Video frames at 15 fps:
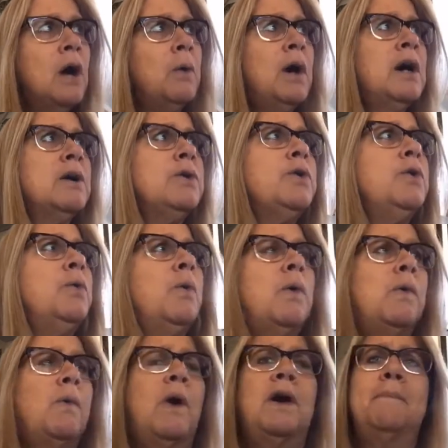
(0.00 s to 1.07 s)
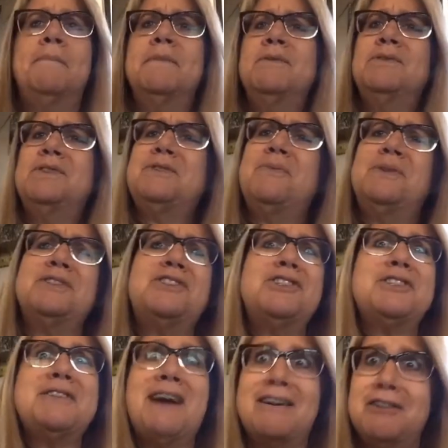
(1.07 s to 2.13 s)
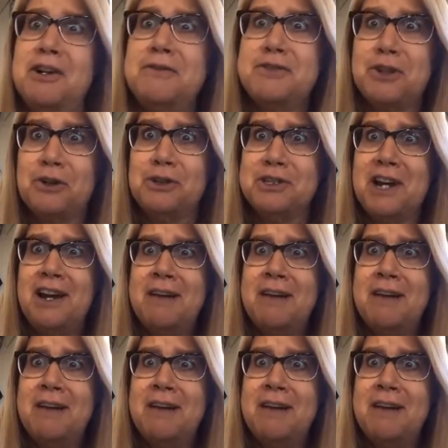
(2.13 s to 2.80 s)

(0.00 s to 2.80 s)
who was just tired of circle time.